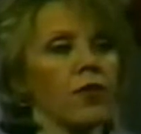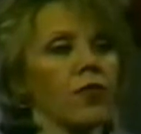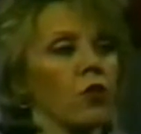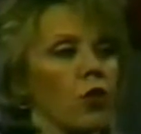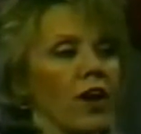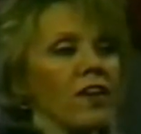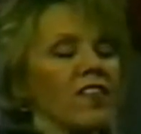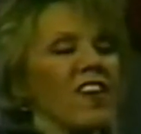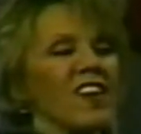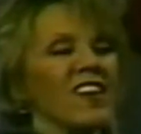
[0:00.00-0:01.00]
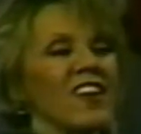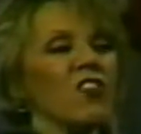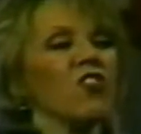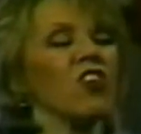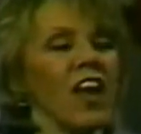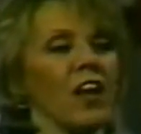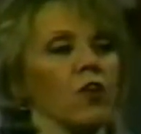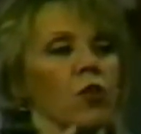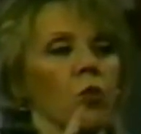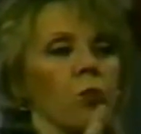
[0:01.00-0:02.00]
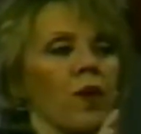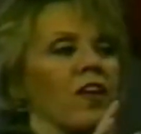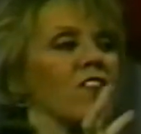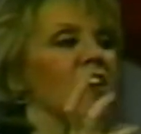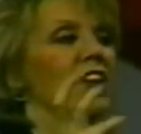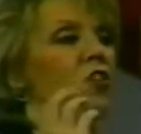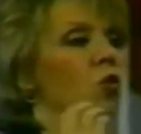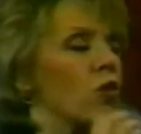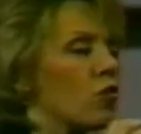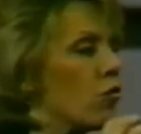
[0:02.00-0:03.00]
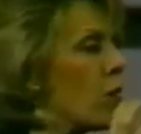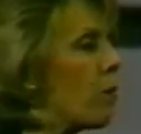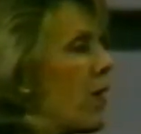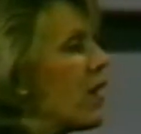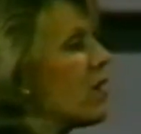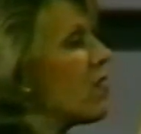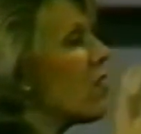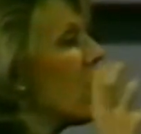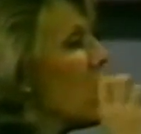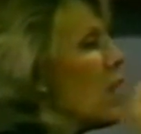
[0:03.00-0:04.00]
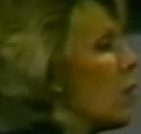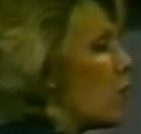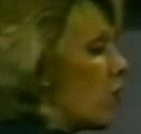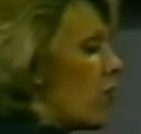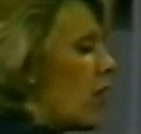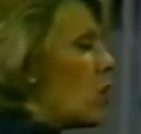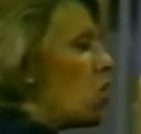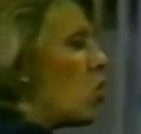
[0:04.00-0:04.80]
that the greatest initiator, the biggest endorser, the biggest thing